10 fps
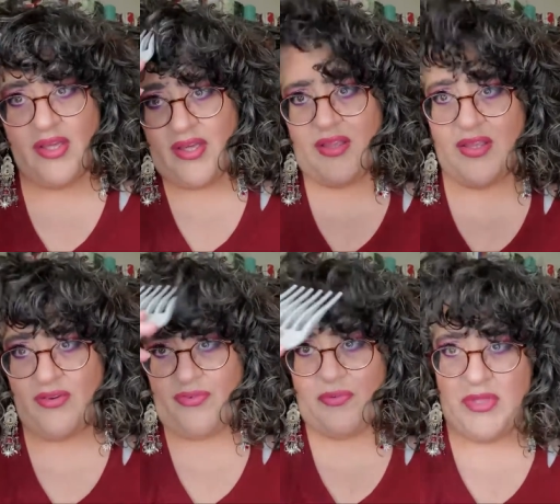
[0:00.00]
And
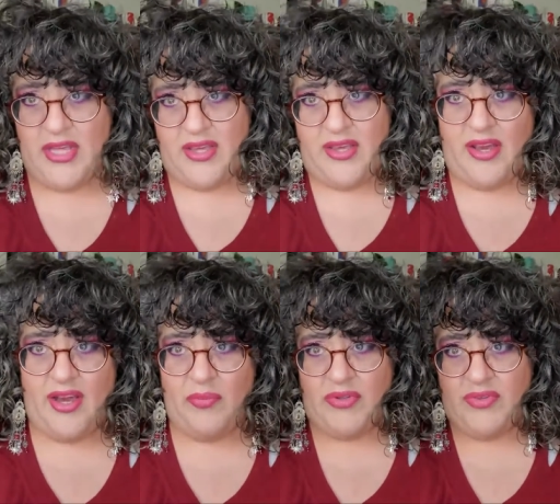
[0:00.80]
then for me,
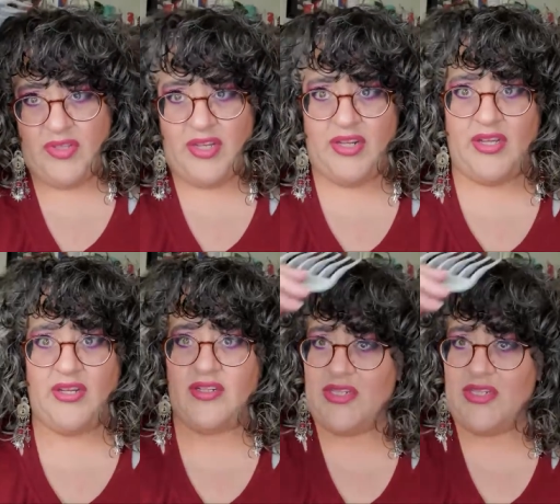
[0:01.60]
I wasn't getting any